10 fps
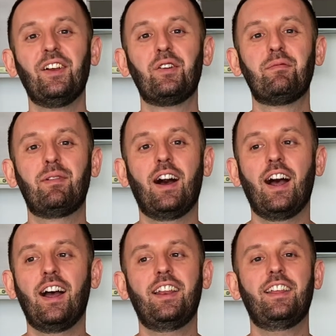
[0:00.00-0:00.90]

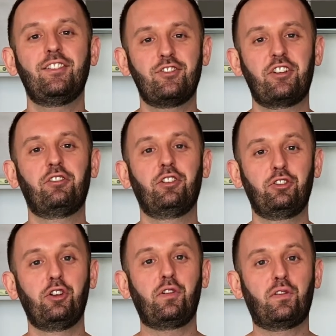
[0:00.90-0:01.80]
But in general,
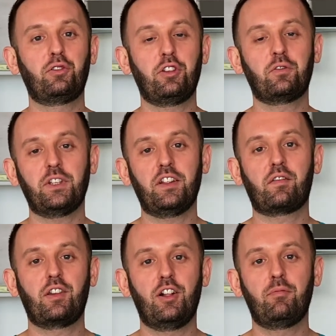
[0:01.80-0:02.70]
those two
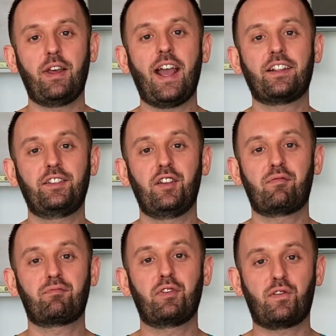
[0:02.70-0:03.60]
ingredients help act as
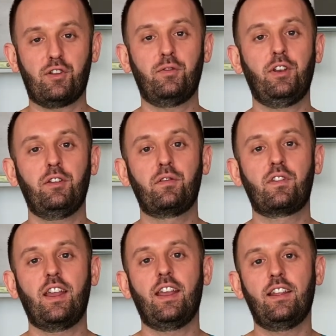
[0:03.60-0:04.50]

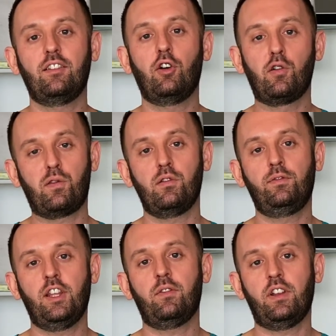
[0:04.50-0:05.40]
preservatives and also
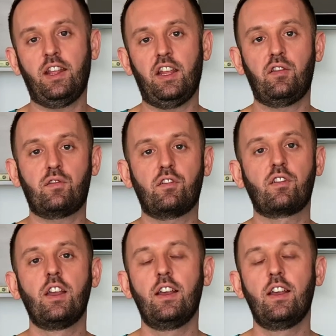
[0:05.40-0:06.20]
flavor enhancers.